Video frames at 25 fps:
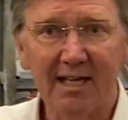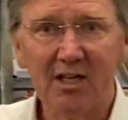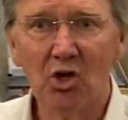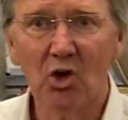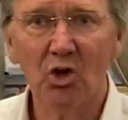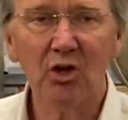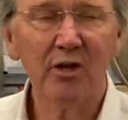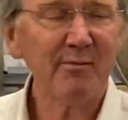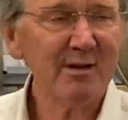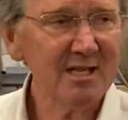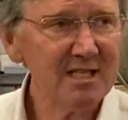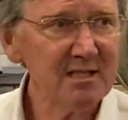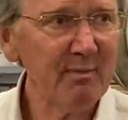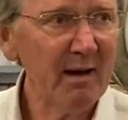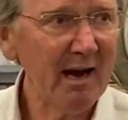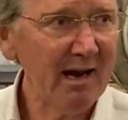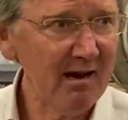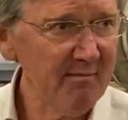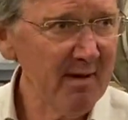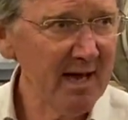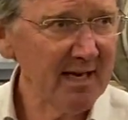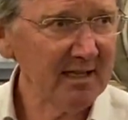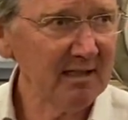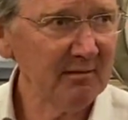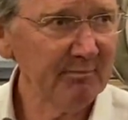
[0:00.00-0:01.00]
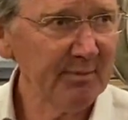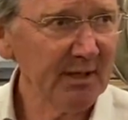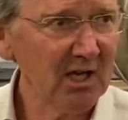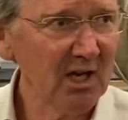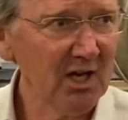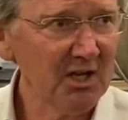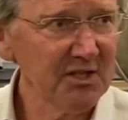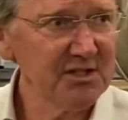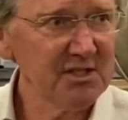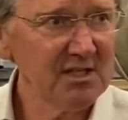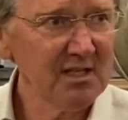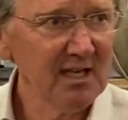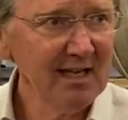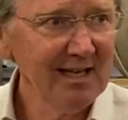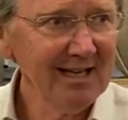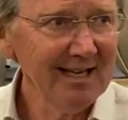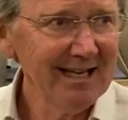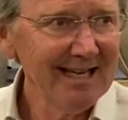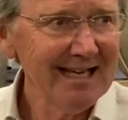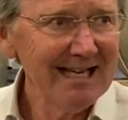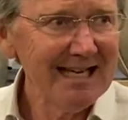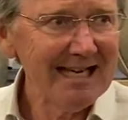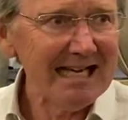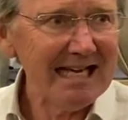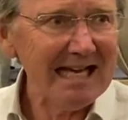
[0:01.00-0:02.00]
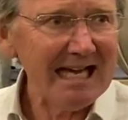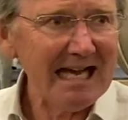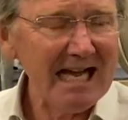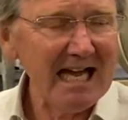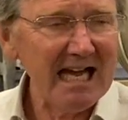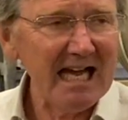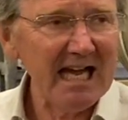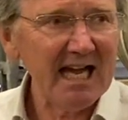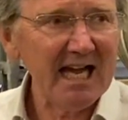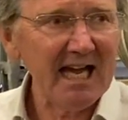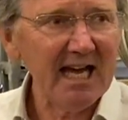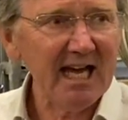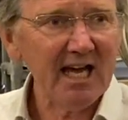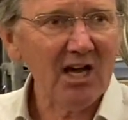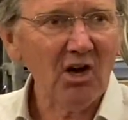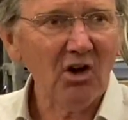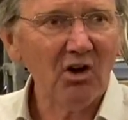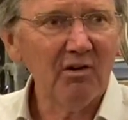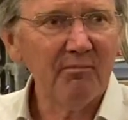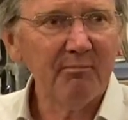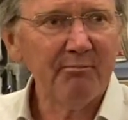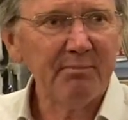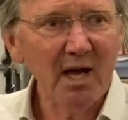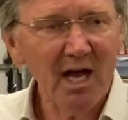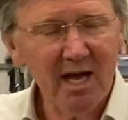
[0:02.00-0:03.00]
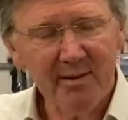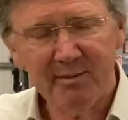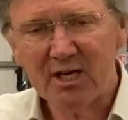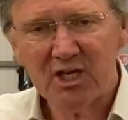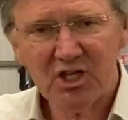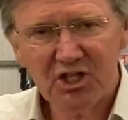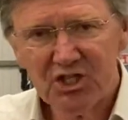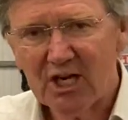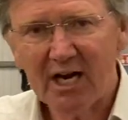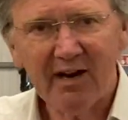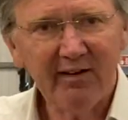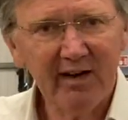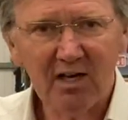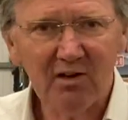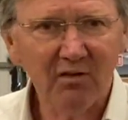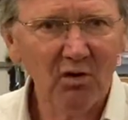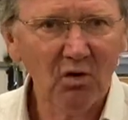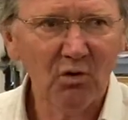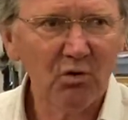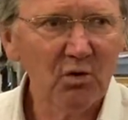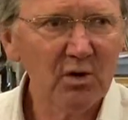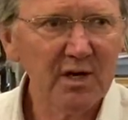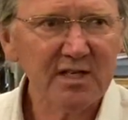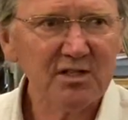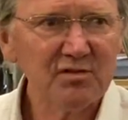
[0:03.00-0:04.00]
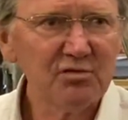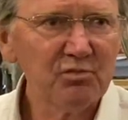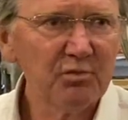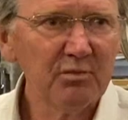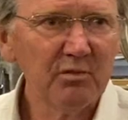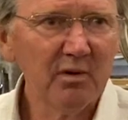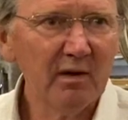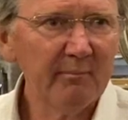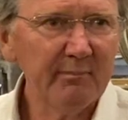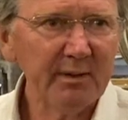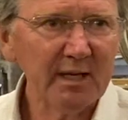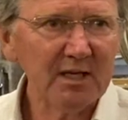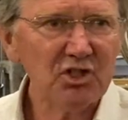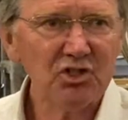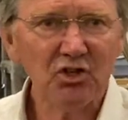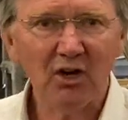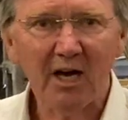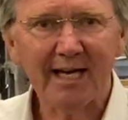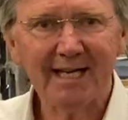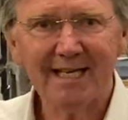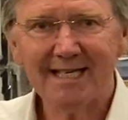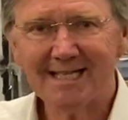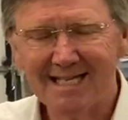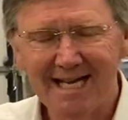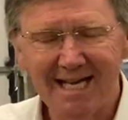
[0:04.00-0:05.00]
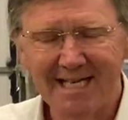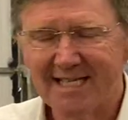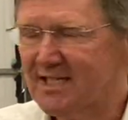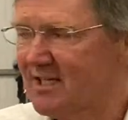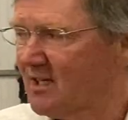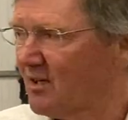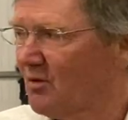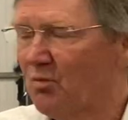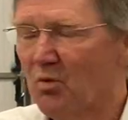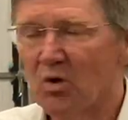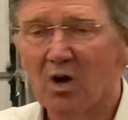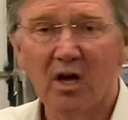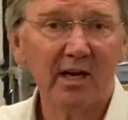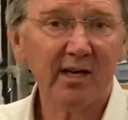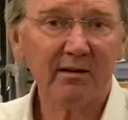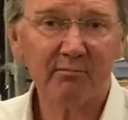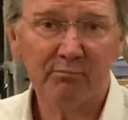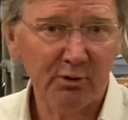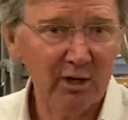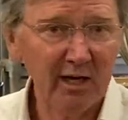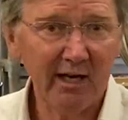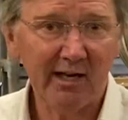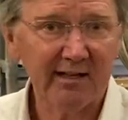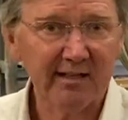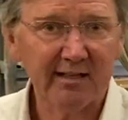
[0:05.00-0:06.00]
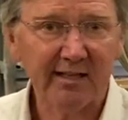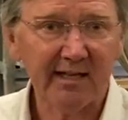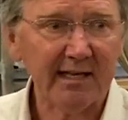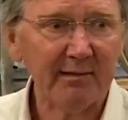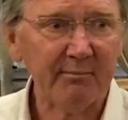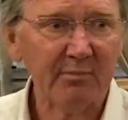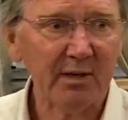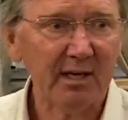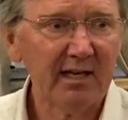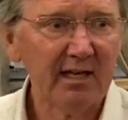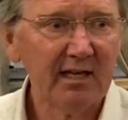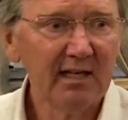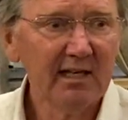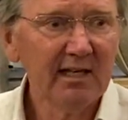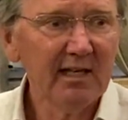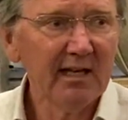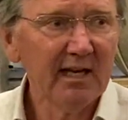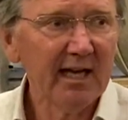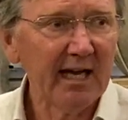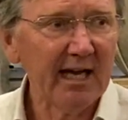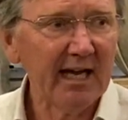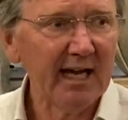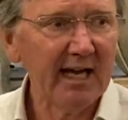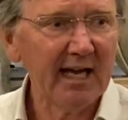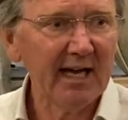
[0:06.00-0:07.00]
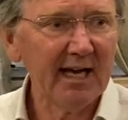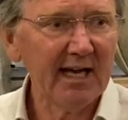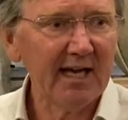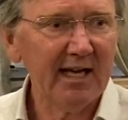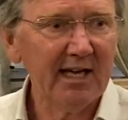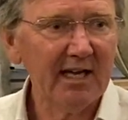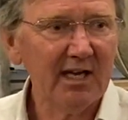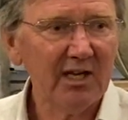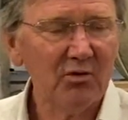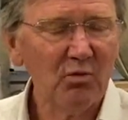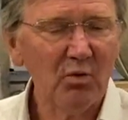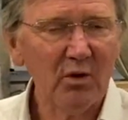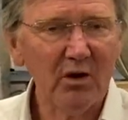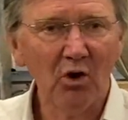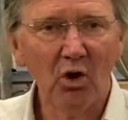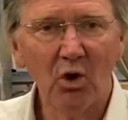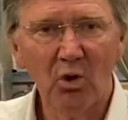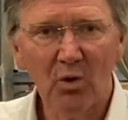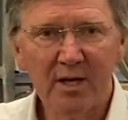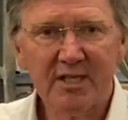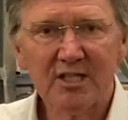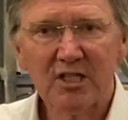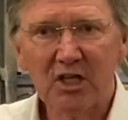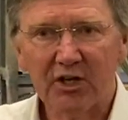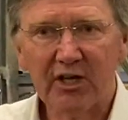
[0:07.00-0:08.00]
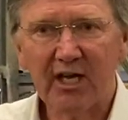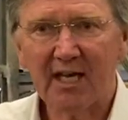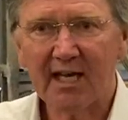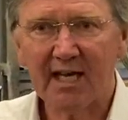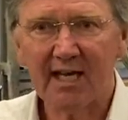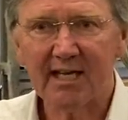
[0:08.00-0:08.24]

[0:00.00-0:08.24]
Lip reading: call them experimental because bourbon and sherry have always been tried and tested and worked brilliantly, but we're always looking